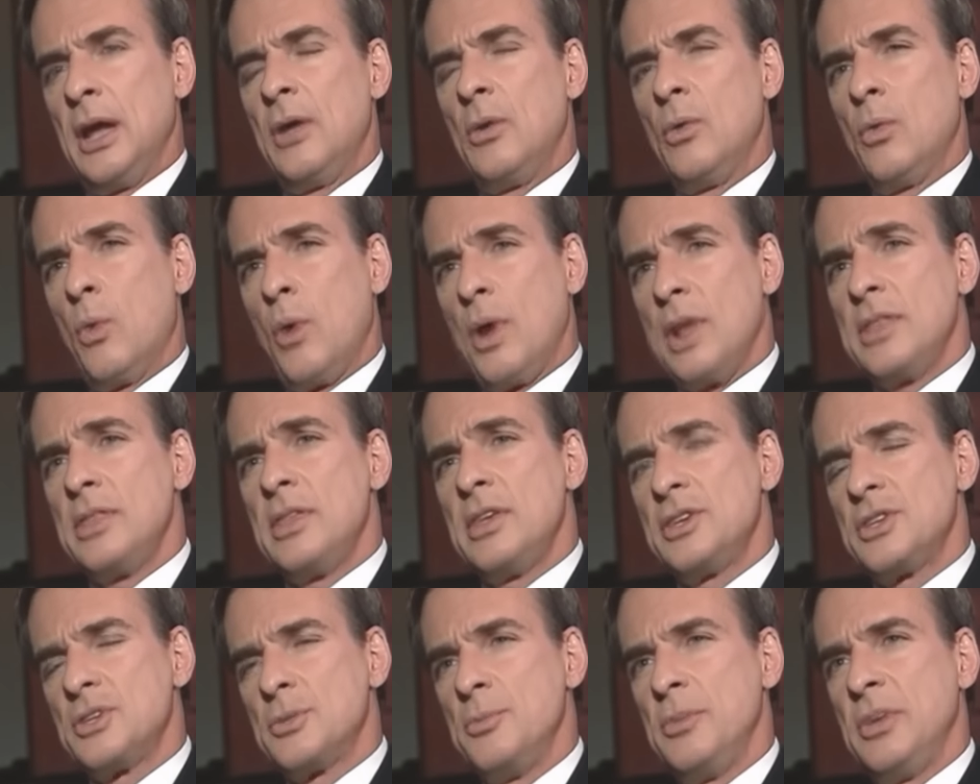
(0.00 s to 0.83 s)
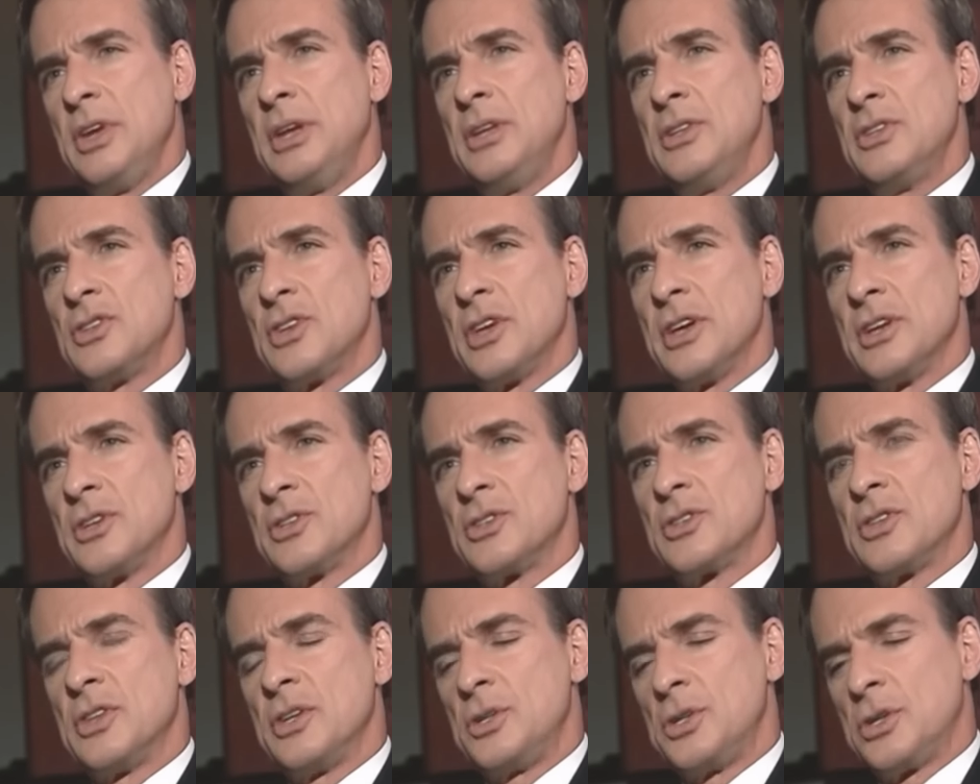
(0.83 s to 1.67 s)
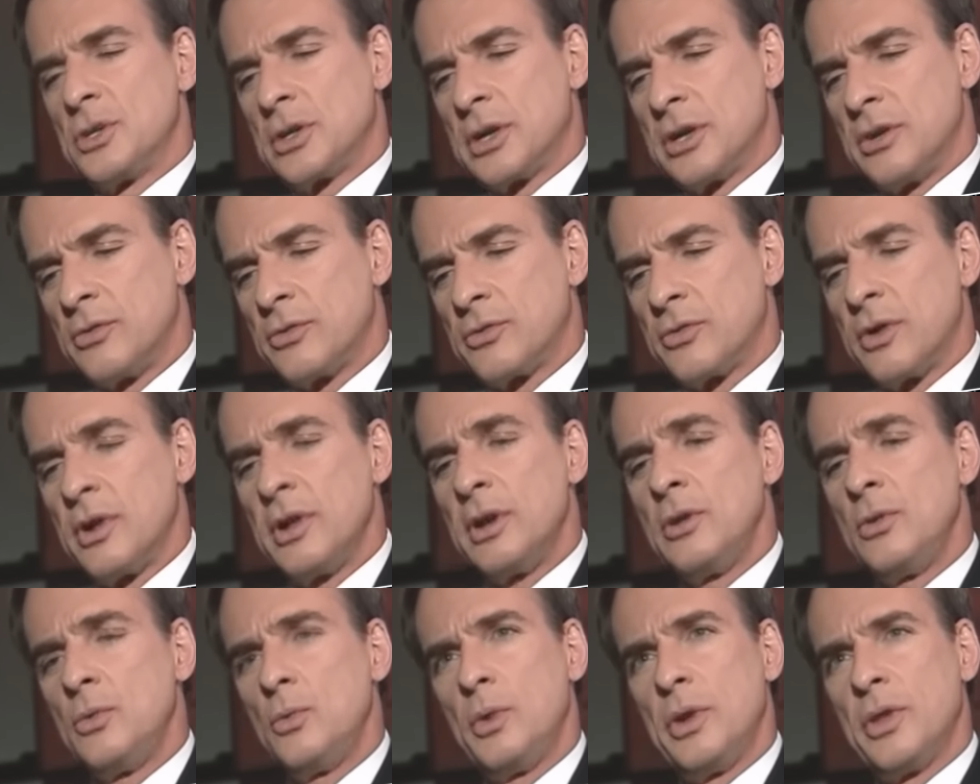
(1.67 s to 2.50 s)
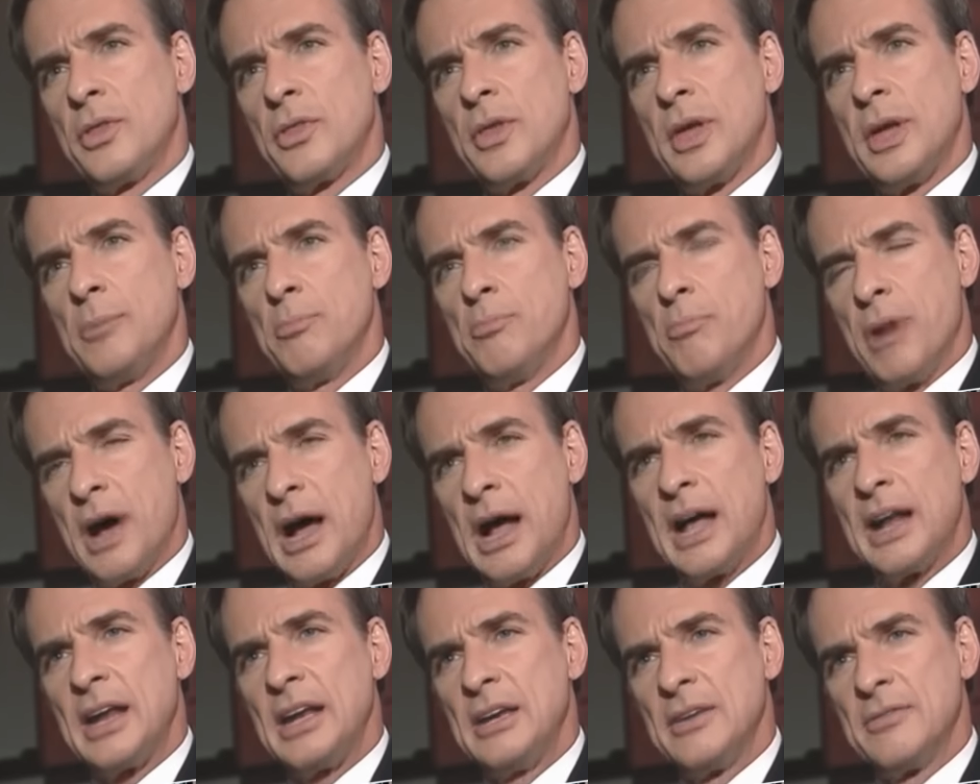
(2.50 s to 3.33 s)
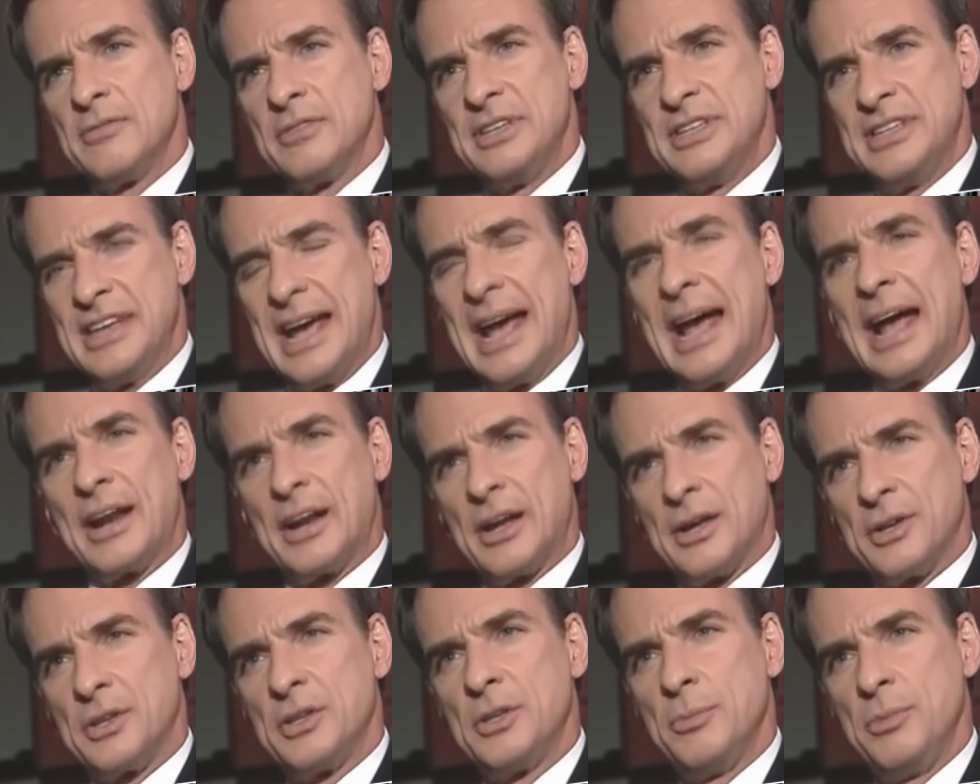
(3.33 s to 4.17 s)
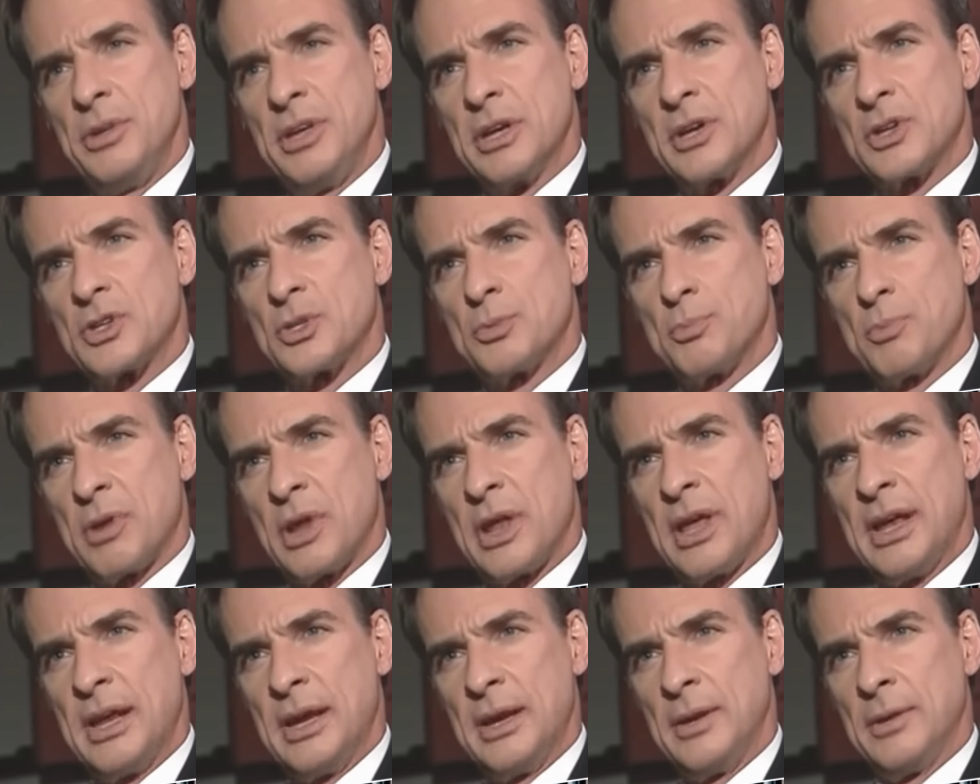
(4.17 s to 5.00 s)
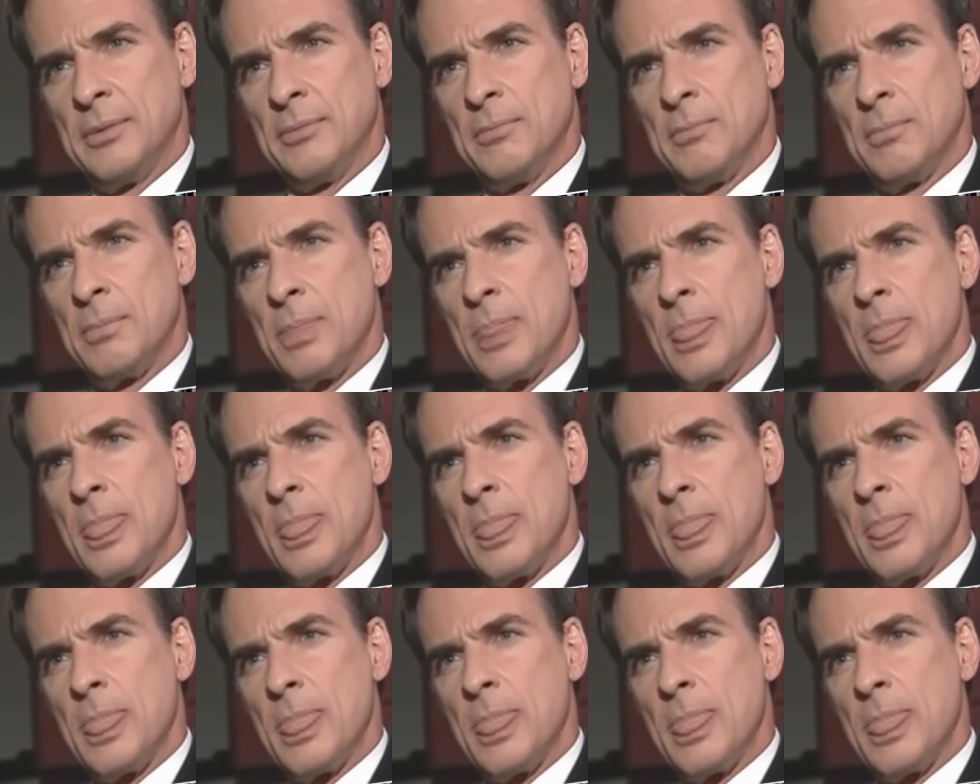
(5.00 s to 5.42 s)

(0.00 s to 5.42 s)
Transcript: And what this means is that you're confronted with a body of data to be explained.